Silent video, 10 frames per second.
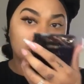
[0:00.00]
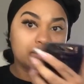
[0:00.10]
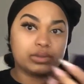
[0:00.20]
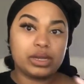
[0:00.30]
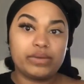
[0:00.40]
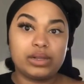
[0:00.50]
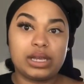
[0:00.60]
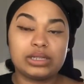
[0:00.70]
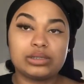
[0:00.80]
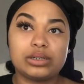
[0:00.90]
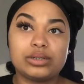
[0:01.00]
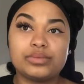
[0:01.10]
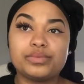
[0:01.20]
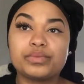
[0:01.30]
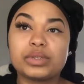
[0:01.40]
So we have our lash on.
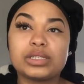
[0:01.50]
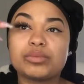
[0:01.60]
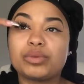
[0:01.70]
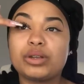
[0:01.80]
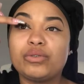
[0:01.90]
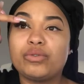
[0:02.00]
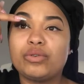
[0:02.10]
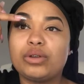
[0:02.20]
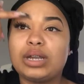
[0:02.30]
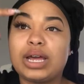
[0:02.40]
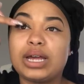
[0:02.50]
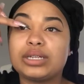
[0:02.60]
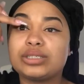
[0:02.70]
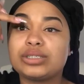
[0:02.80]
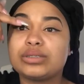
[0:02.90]
It's a pretty full
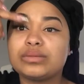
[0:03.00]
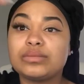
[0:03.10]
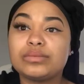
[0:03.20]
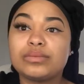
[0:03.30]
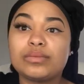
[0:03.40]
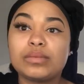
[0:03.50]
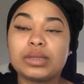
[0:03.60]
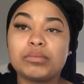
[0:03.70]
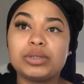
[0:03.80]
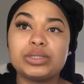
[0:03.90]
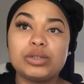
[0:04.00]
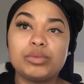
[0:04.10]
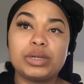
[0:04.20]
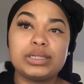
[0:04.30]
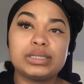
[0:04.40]
lash, but still
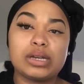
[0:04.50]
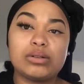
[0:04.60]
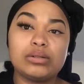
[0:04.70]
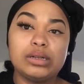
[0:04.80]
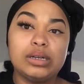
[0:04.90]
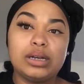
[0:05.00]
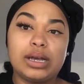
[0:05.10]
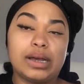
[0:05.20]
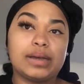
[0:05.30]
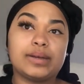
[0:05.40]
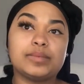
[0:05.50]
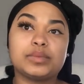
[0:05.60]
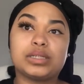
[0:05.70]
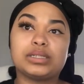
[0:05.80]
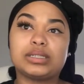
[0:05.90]
pretty subtle.
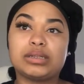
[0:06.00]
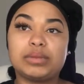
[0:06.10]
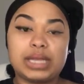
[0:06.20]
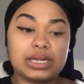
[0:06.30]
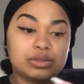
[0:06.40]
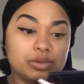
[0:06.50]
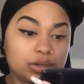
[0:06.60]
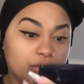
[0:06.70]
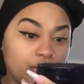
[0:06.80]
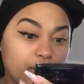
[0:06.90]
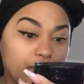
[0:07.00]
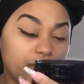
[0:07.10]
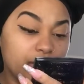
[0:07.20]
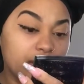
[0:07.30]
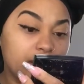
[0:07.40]
So this is gonna be the lash we're gonna be wearing
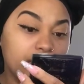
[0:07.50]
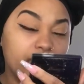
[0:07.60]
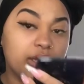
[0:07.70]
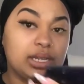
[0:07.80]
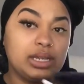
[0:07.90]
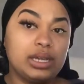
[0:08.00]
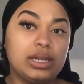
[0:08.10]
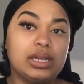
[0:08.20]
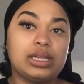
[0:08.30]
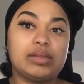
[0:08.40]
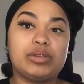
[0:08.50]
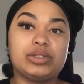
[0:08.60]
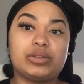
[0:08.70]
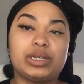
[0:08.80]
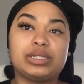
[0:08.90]
for the evening. Let me
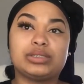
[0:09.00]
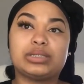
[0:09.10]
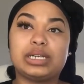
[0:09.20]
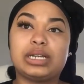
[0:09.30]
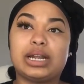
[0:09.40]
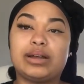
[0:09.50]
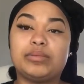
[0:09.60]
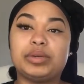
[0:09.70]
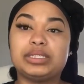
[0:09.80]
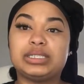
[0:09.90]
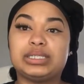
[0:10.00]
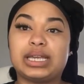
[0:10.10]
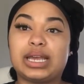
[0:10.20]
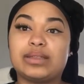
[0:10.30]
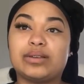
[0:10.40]
go ahead and straighten it out, pinch it
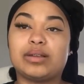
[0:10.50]
together.